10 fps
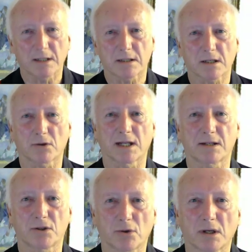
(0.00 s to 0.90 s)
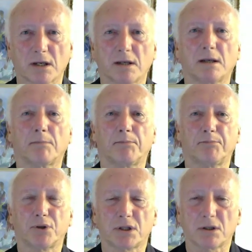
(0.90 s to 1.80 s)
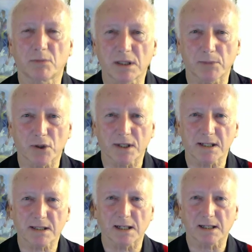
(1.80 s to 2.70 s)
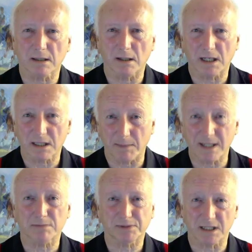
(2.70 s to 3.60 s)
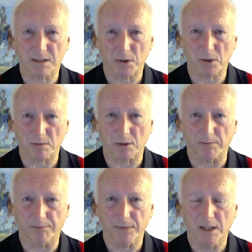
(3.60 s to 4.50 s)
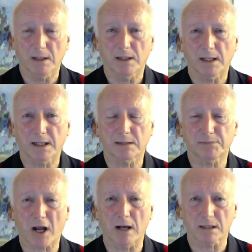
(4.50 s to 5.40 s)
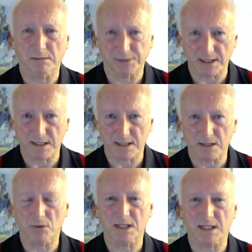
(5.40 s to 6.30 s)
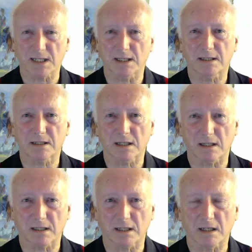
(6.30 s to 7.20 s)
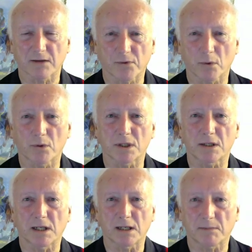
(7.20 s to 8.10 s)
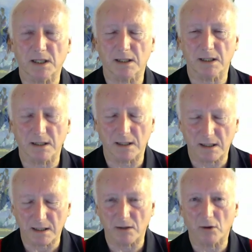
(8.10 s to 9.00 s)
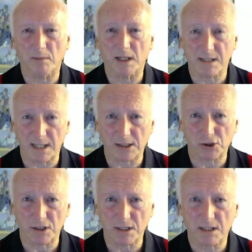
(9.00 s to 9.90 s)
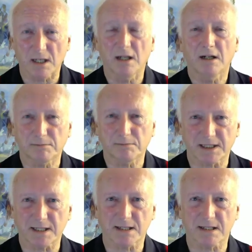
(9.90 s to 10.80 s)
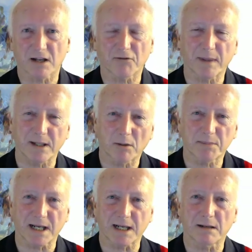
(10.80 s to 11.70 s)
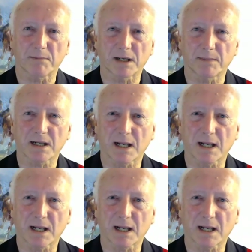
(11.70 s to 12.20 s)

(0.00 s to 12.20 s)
so that you can put it with the bookies at the best price possible. And the prices you see that I've quoted in my all my selections are prices that have been obtained by my